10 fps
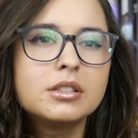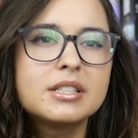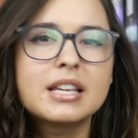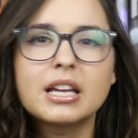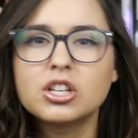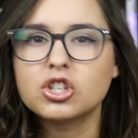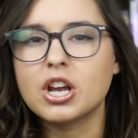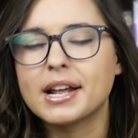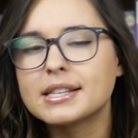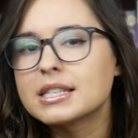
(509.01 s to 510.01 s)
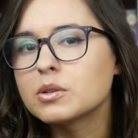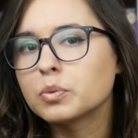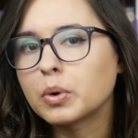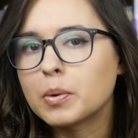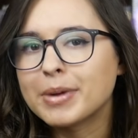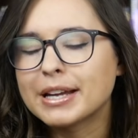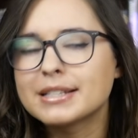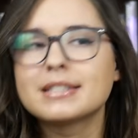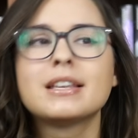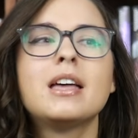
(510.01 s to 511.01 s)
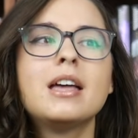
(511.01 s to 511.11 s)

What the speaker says: second chance romance.